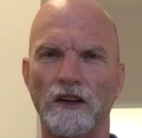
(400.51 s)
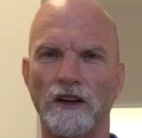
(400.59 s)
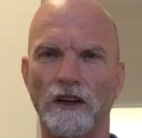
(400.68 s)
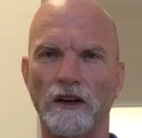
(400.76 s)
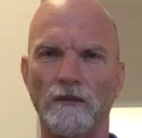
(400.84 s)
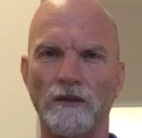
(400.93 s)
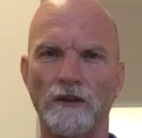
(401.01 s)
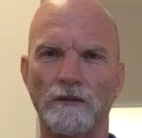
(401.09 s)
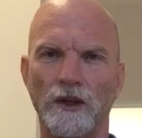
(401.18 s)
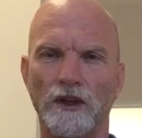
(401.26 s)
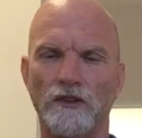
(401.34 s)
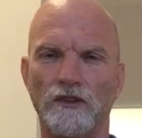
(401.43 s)

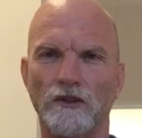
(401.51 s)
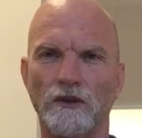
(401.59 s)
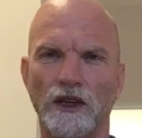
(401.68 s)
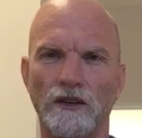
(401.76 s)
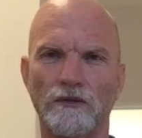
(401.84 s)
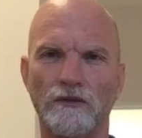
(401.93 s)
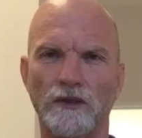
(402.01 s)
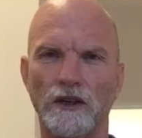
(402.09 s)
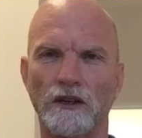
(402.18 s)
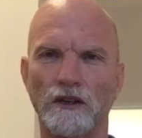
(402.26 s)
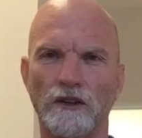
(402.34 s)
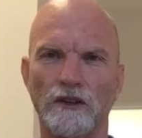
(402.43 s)
But you still
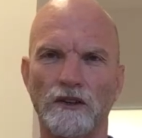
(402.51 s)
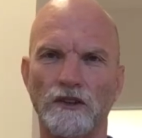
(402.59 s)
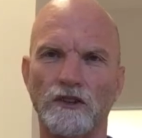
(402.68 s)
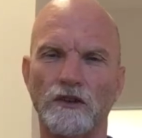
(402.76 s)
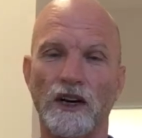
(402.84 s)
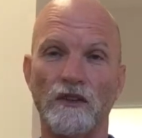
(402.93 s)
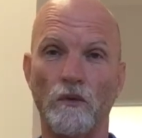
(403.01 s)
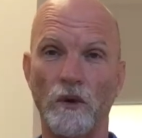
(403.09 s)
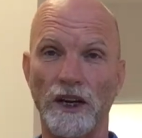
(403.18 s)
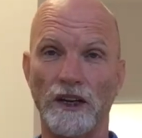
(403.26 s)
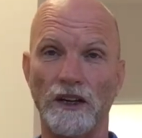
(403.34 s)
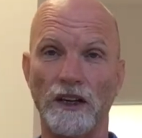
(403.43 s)
have
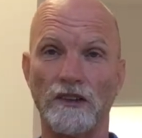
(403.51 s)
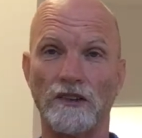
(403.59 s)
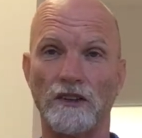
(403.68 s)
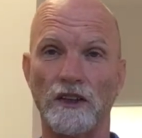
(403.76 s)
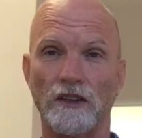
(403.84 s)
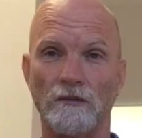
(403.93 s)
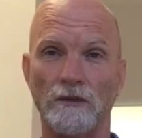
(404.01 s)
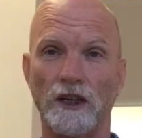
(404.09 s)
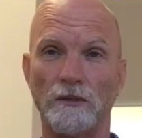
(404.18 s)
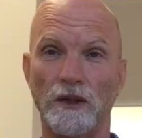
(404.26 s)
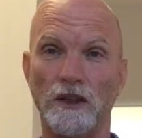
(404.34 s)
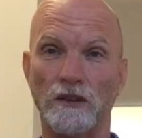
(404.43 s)
weakness,
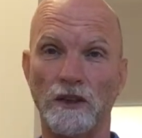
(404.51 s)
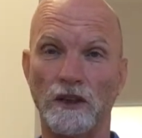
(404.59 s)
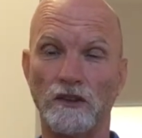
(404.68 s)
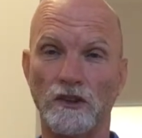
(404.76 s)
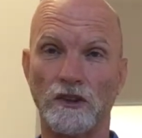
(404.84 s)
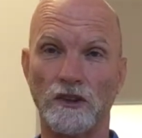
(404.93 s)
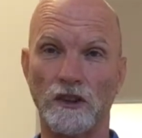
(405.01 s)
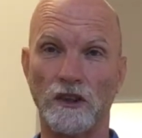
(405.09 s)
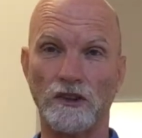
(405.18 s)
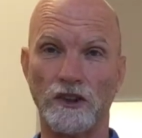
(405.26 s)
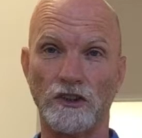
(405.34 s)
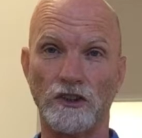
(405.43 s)
maybe
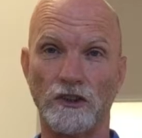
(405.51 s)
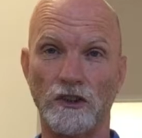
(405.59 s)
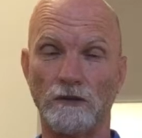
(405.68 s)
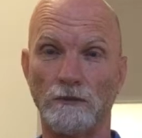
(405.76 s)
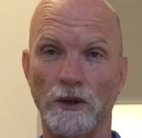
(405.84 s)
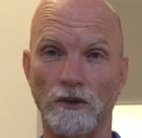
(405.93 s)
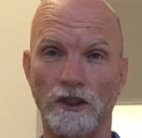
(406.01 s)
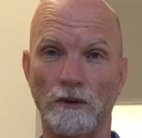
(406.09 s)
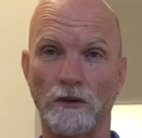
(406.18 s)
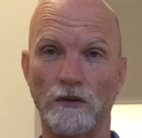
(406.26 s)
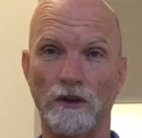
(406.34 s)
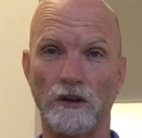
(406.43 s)
scar tissue that's built
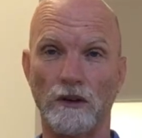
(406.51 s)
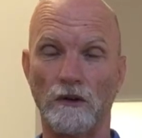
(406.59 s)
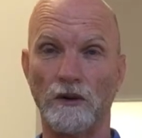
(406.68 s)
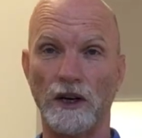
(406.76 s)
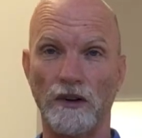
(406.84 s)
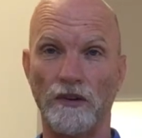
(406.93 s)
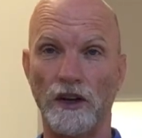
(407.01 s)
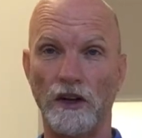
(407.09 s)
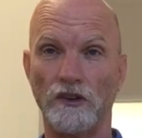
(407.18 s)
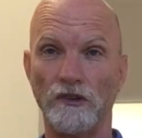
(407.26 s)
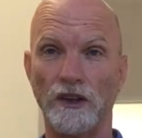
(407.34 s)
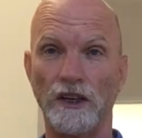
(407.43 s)
up around the
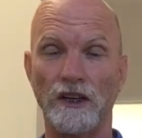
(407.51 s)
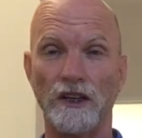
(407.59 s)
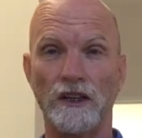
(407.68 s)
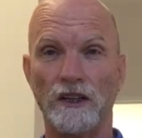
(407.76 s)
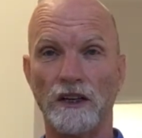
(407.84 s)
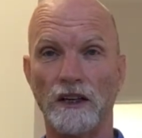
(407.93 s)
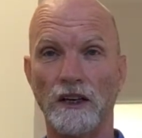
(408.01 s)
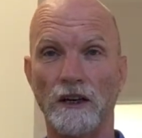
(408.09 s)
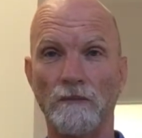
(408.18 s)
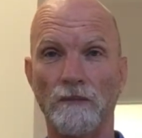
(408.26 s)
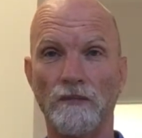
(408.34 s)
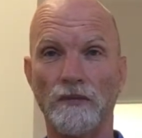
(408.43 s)
injury.
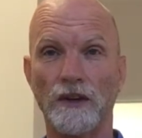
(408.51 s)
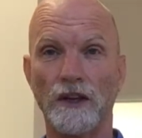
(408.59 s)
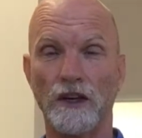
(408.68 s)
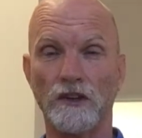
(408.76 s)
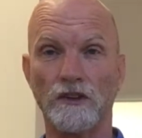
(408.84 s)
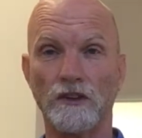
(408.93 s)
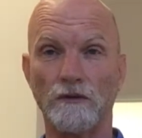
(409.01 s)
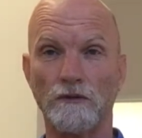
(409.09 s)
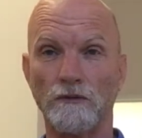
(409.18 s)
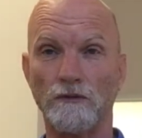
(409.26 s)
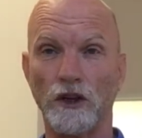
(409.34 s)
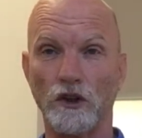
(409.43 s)

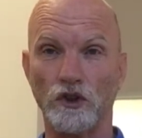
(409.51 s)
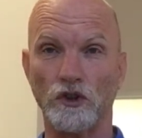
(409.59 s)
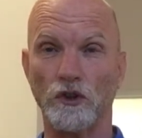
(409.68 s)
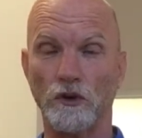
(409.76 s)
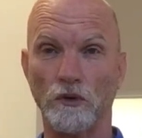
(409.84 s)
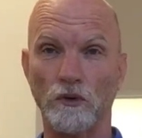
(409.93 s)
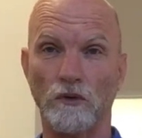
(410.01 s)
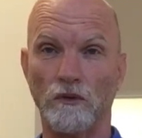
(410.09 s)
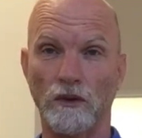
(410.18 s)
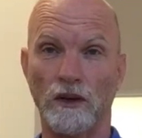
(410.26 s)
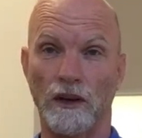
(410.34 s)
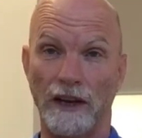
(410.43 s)
Its functional
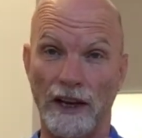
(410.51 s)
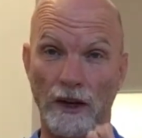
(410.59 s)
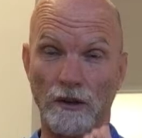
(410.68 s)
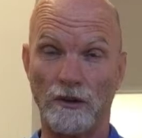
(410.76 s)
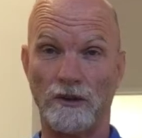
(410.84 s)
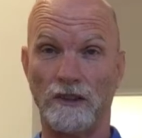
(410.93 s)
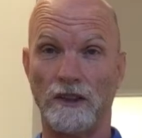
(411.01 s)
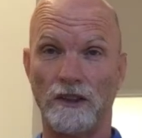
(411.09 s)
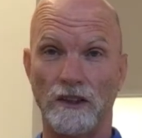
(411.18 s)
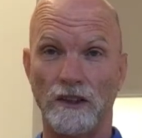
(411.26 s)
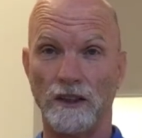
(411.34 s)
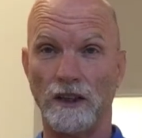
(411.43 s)
length
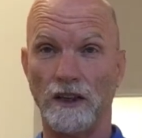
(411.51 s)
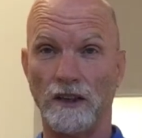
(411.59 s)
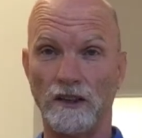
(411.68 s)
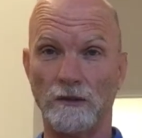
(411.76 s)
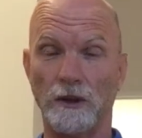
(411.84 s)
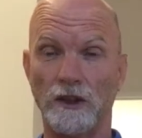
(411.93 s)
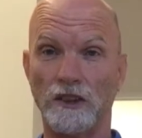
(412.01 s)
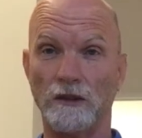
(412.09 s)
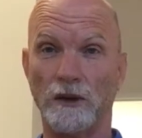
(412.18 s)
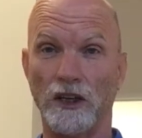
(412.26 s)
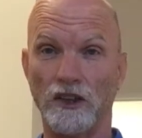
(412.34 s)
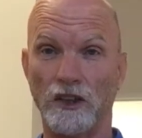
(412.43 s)
and its ability
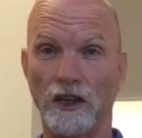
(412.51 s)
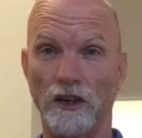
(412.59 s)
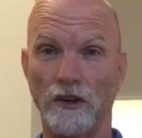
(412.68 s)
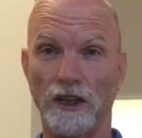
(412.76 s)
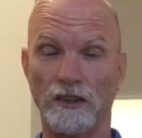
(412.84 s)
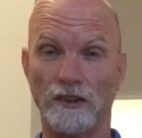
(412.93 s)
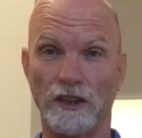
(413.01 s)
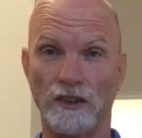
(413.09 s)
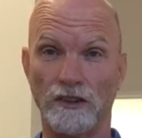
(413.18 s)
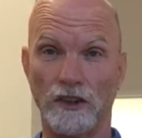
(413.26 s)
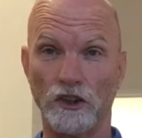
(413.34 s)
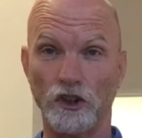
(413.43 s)
to manage load
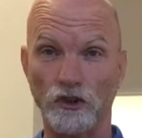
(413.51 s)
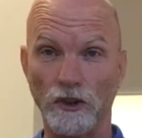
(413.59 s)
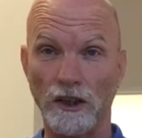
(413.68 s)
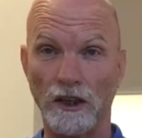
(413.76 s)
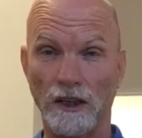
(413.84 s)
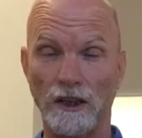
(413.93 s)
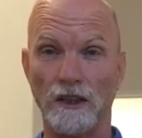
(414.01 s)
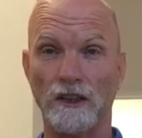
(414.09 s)
has shrunk.